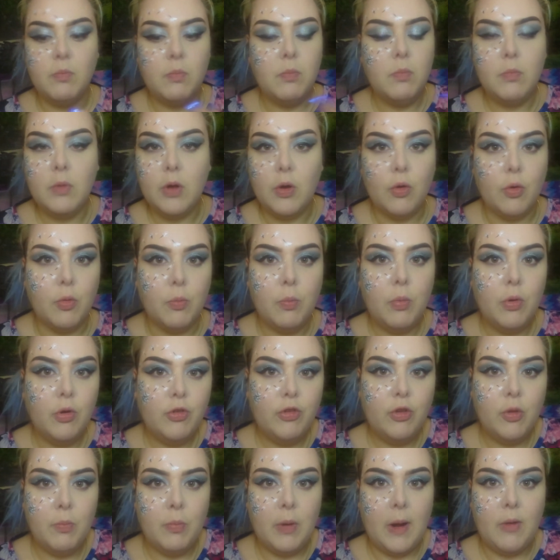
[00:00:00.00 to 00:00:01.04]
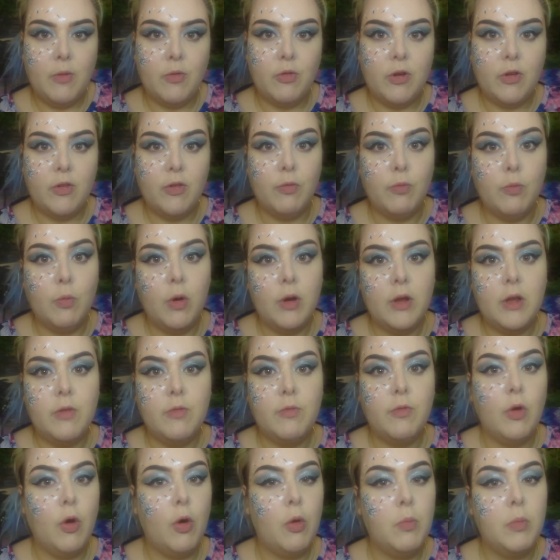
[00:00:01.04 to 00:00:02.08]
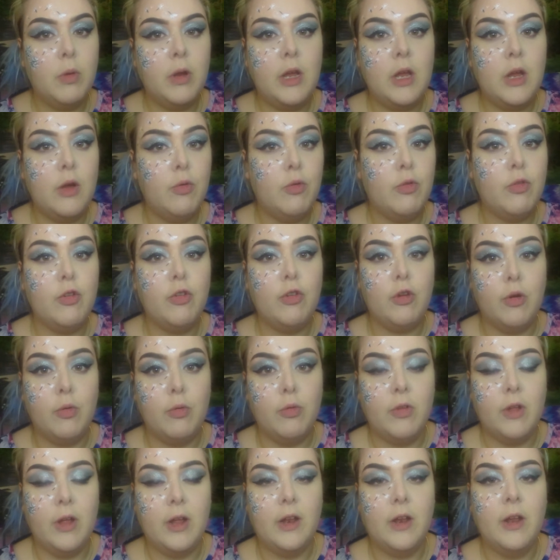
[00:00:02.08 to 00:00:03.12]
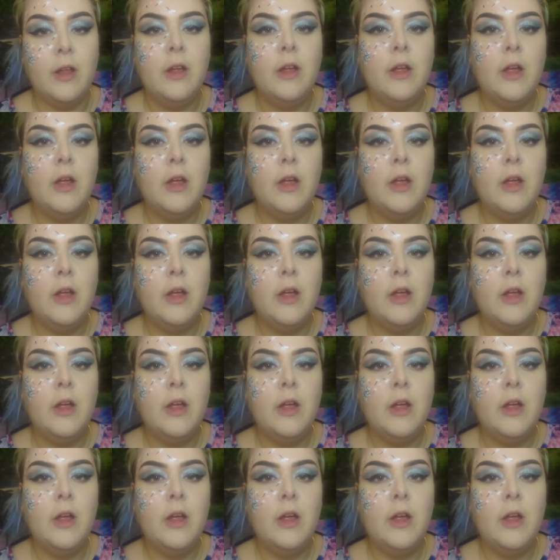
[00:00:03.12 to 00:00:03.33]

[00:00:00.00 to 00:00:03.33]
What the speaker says: you know, push the boundaries of what you've normally used to using,